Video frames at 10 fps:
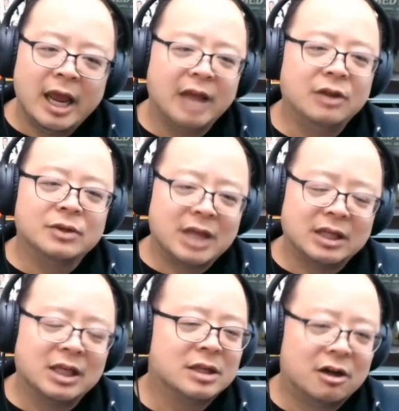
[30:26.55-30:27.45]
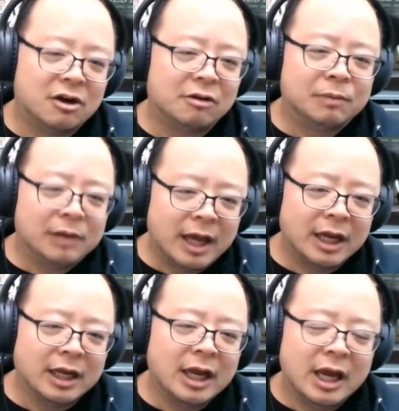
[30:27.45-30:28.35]
and you set this on another
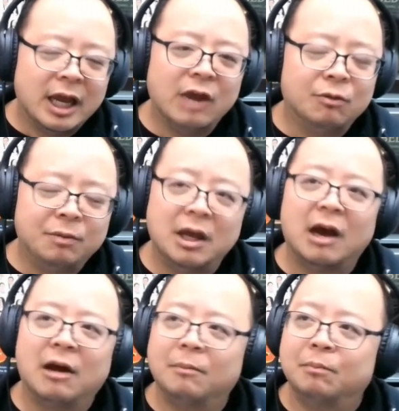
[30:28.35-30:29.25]
planet, it would be a